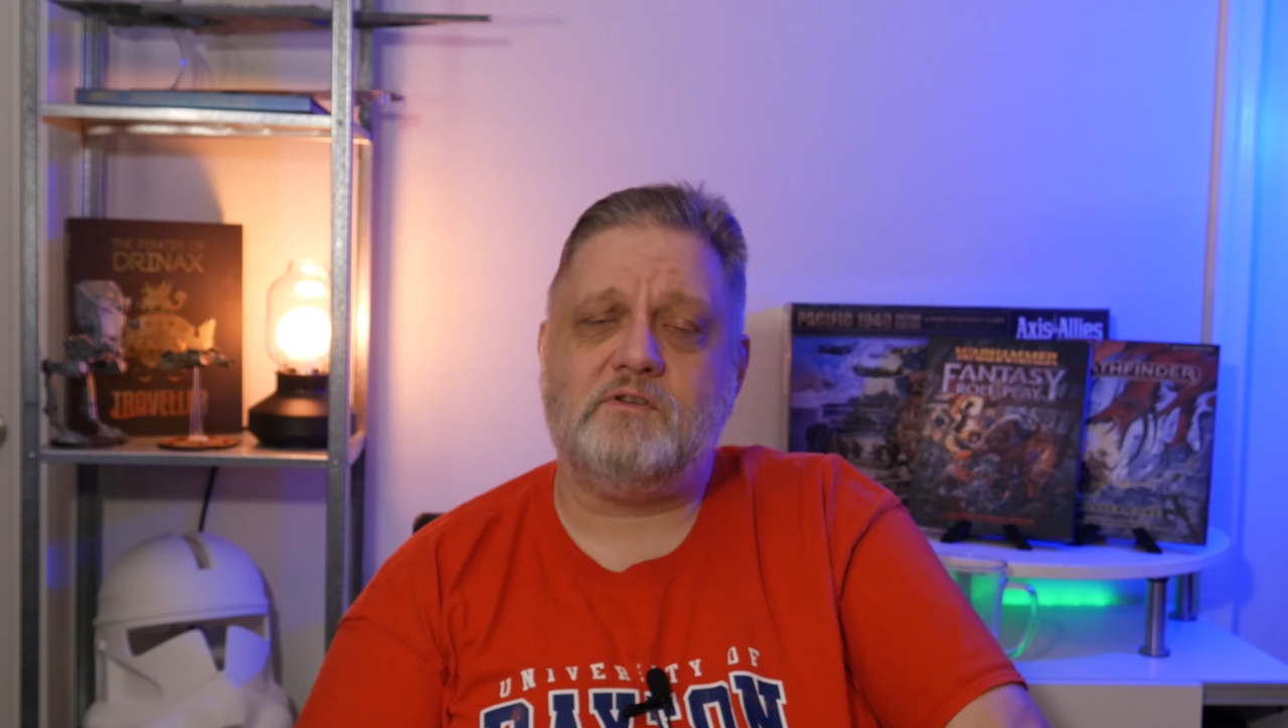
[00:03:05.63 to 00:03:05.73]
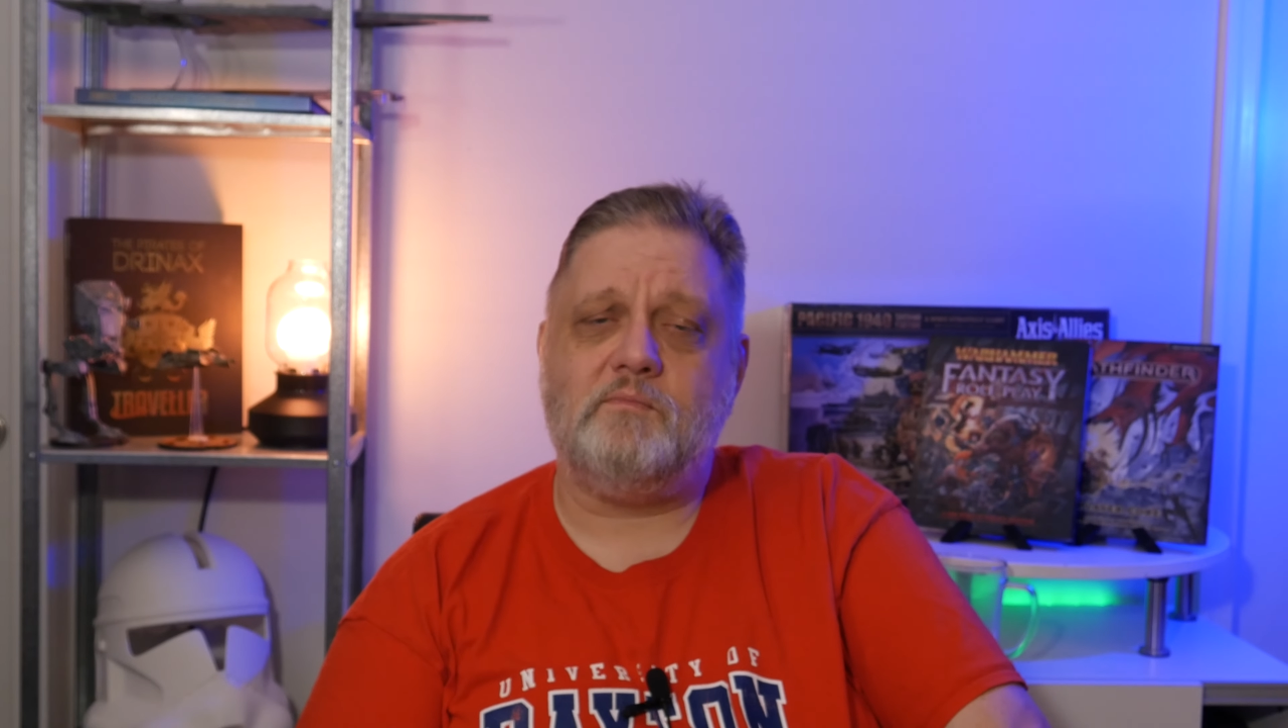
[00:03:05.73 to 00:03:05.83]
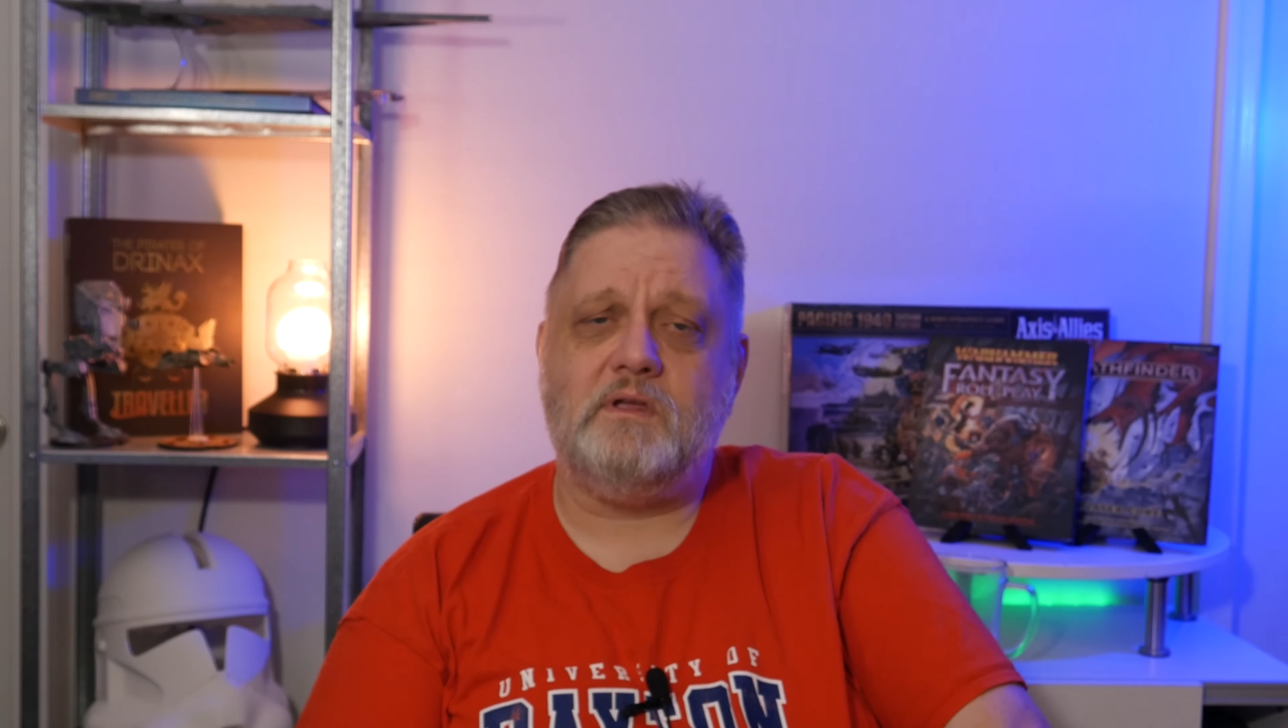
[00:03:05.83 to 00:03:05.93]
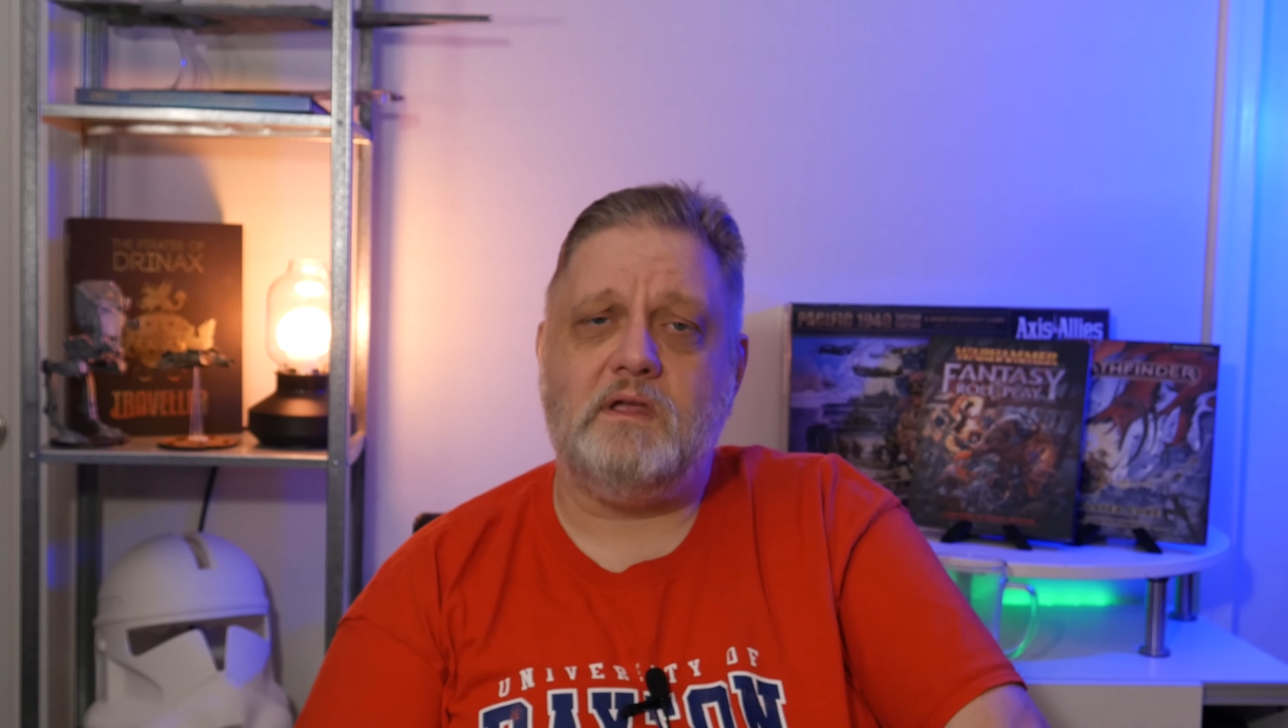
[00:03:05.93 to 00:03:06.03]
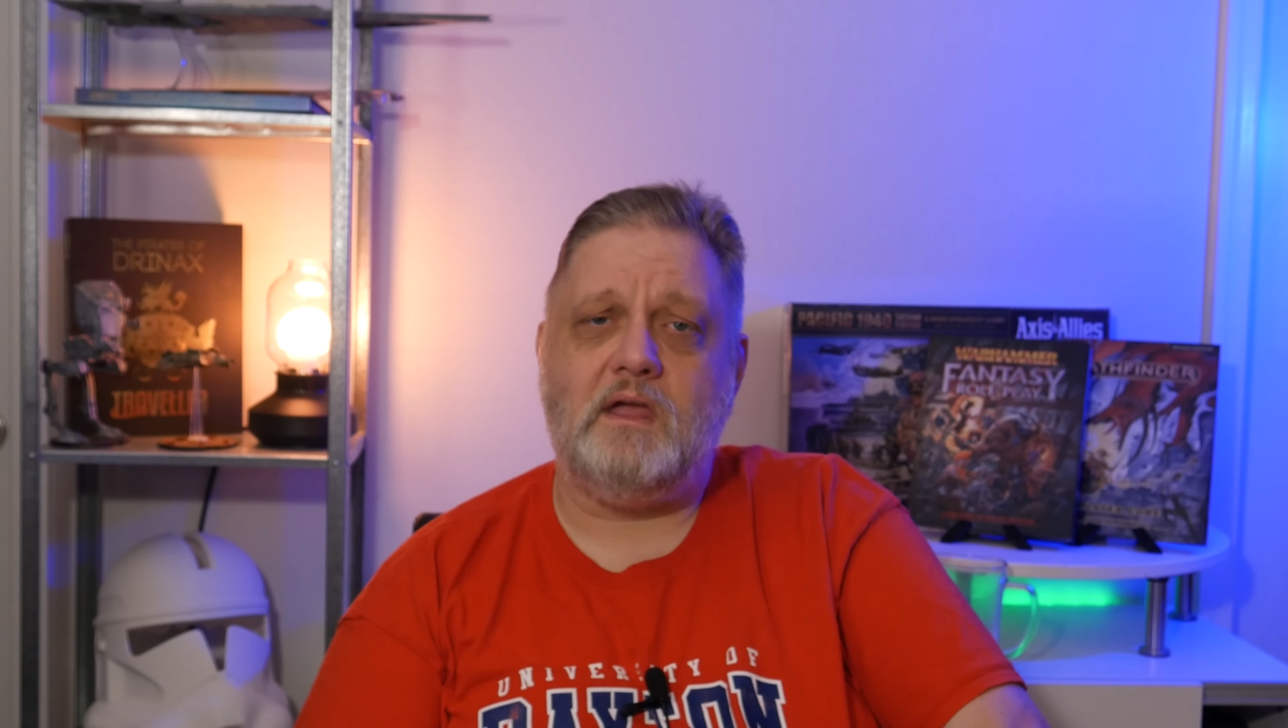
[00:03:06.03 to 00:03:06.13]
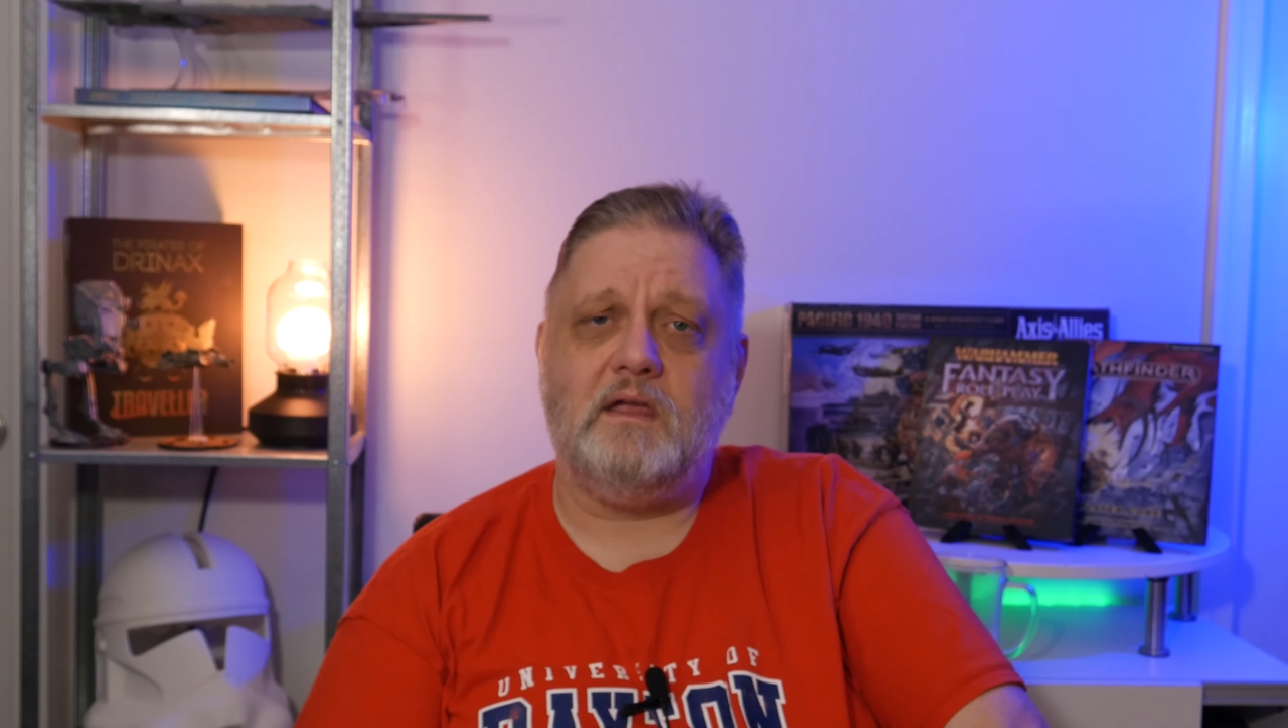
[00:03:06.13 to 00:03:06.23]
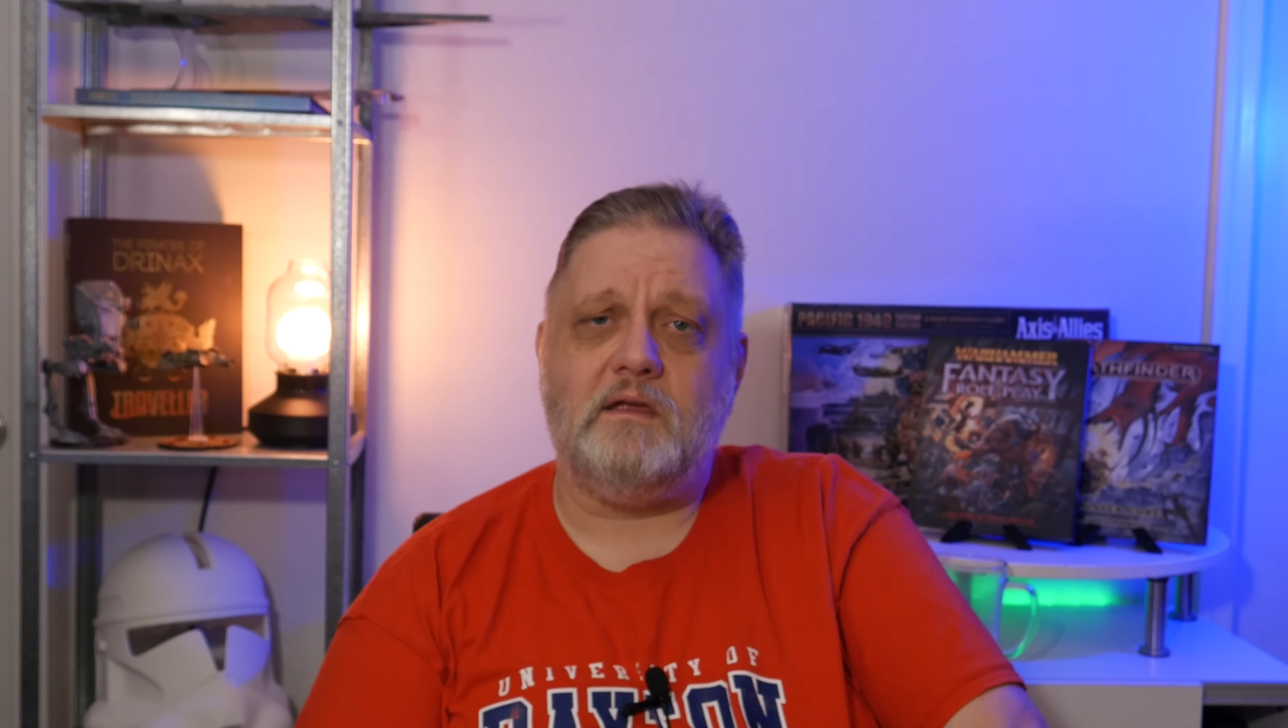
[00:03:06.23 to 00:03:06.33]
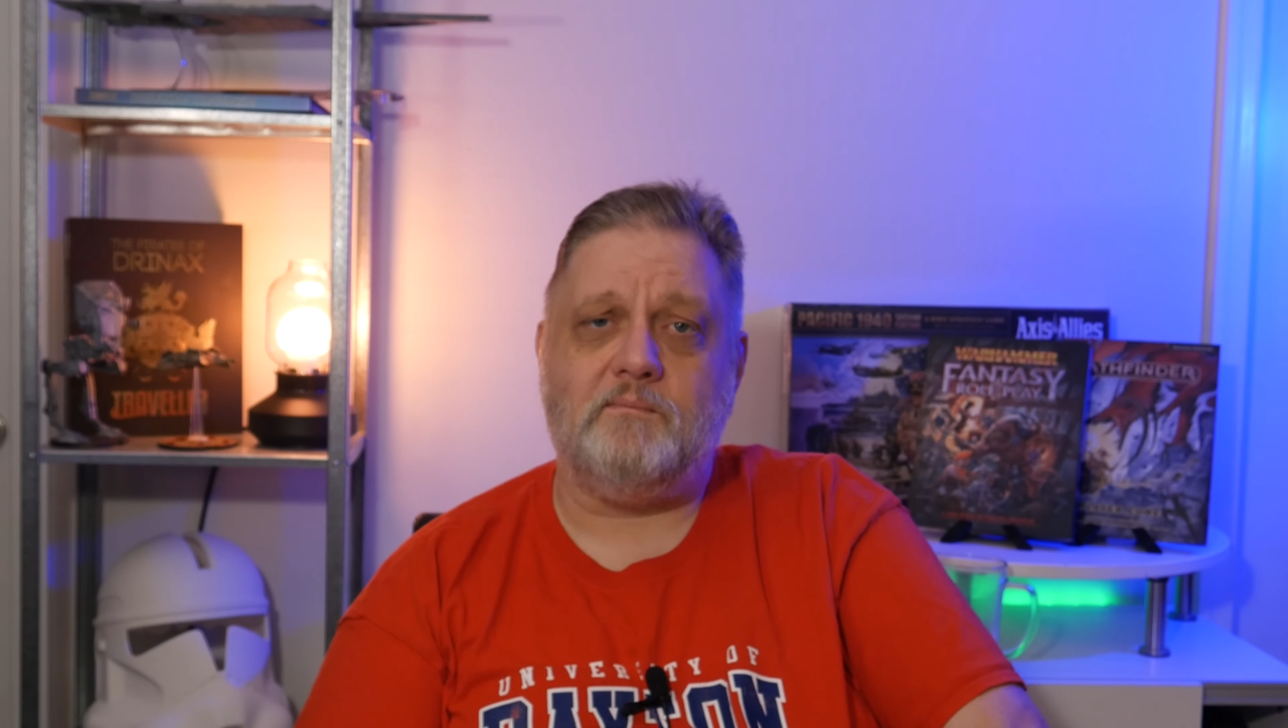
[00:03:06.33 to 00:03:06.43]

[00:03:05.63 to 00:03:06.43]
there'll be a